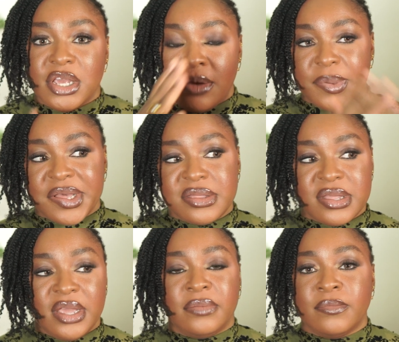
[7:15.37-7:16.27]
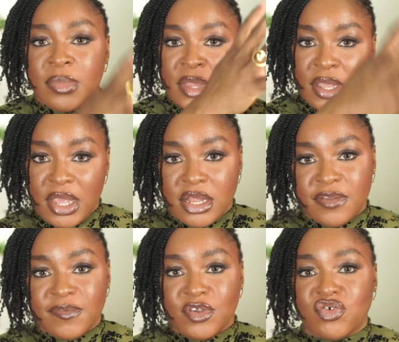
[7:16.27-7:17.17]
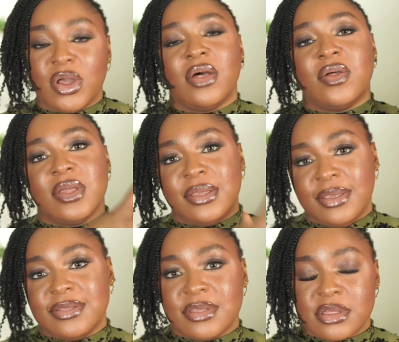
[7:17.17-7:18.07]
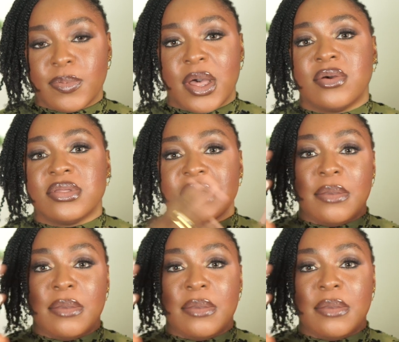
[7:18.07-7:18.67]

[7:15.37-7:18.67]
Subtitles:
A person, individual, is a spouse.